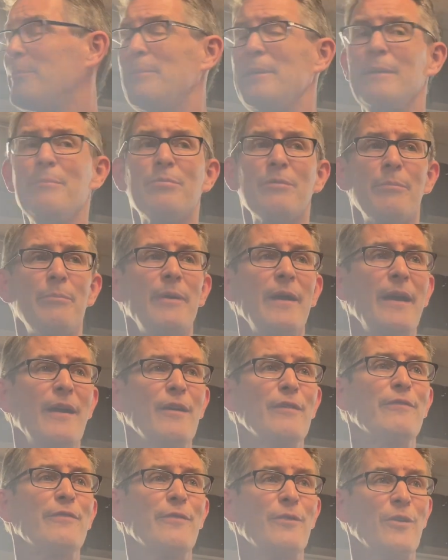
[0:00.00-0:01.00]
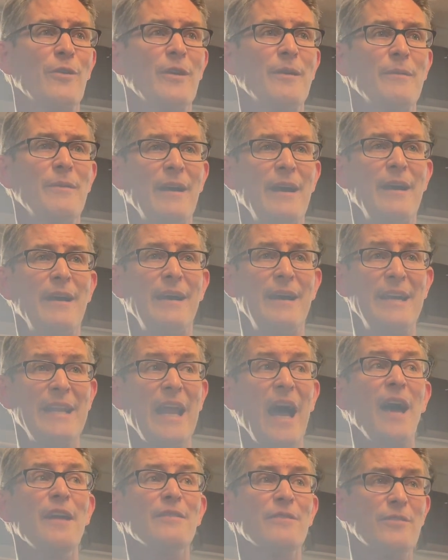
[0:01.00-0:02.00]
be prepared for an
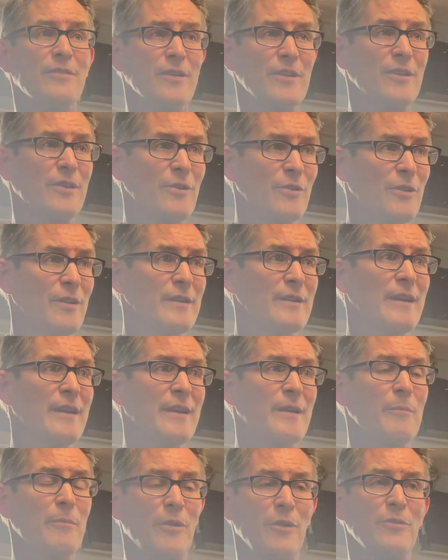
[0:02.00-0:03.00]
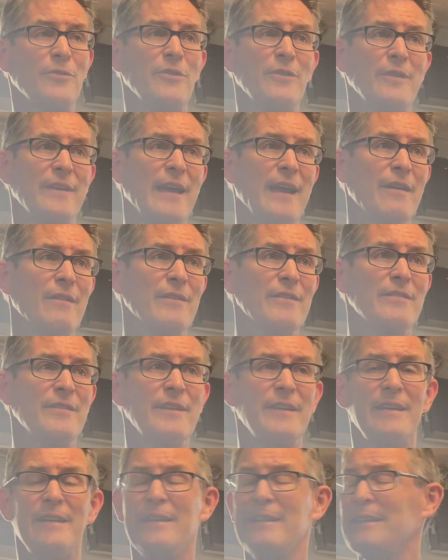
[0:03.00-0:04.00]
unsecured personal
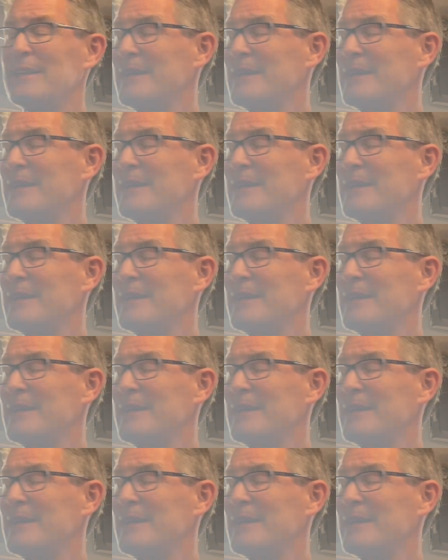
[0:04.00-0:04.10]
guarantee